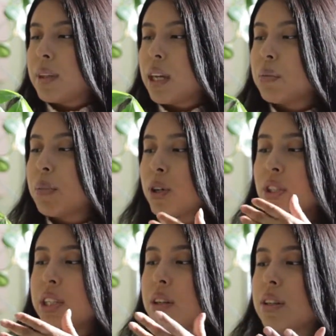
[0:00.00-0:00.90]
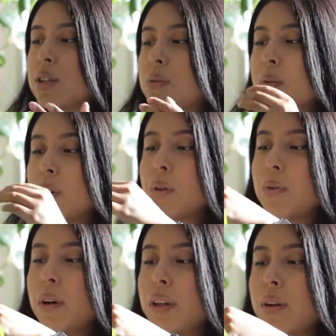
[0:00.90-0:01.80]
It pushed out this growth
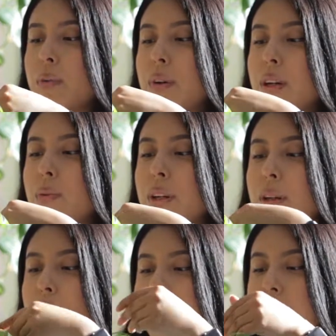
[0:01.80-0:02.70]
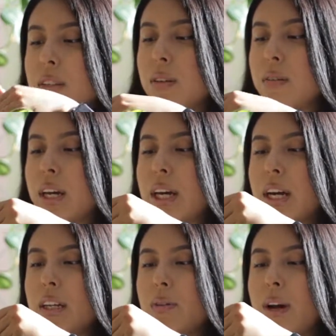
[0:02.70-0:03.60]
when it was in low light.
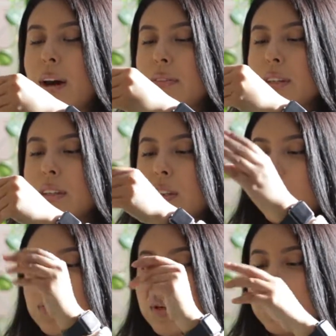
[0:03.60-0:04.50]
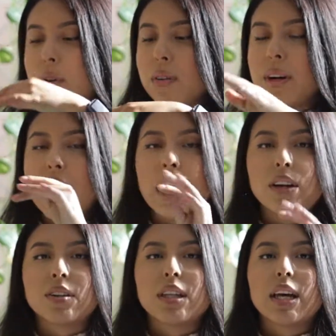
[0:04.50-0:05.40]
I do have it in a little bit more of a
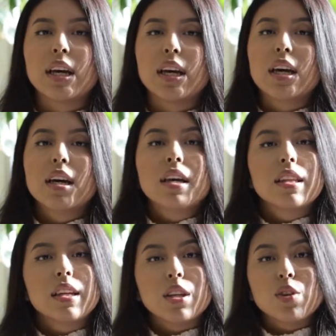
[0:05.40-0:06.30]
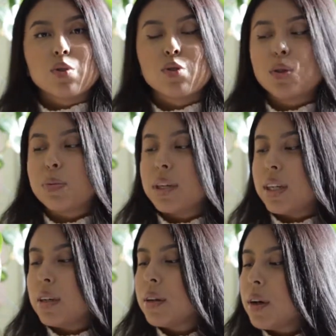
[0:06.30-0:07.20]
higher light than it used to be
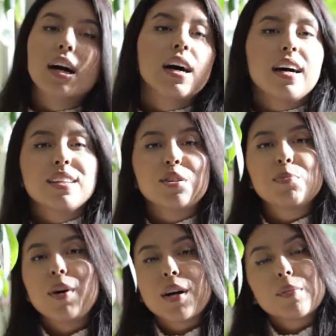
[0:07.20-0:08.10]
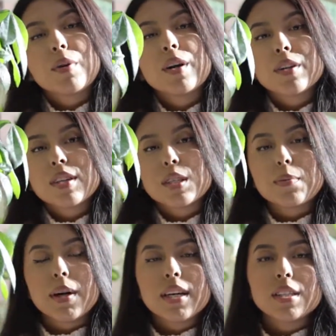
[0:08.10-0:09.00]
in. I do bottom water this
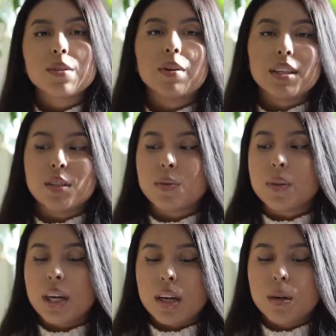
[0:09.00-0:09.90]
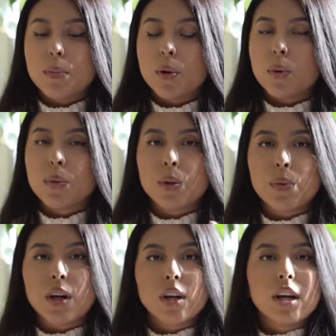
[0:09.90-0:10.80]
plant, so I do get a bowl with
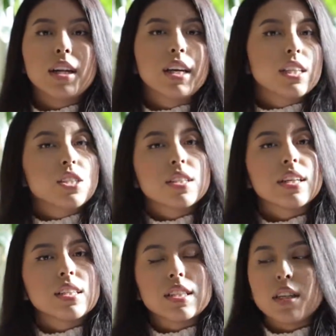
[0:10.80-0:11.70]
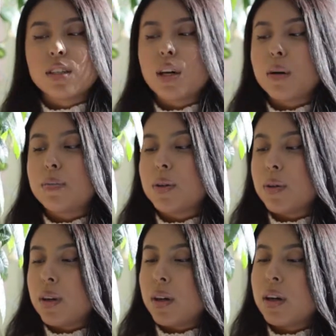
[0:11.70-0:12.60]
water and I just let it sit on top
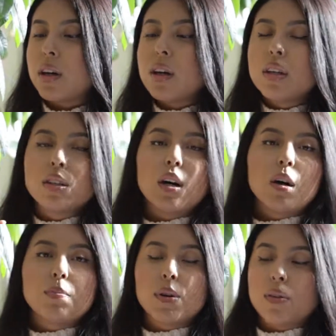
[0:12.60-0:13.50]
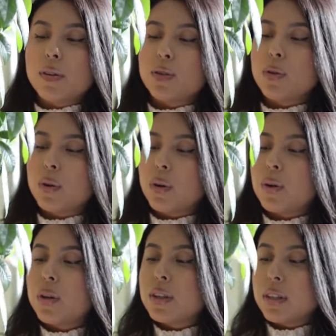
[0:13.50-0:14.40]
till the top of the soil
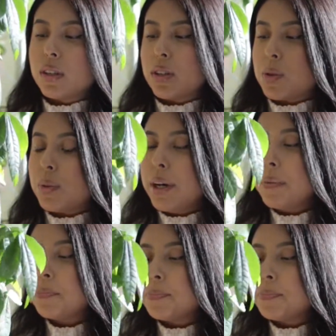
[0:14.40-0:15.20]
looks wet.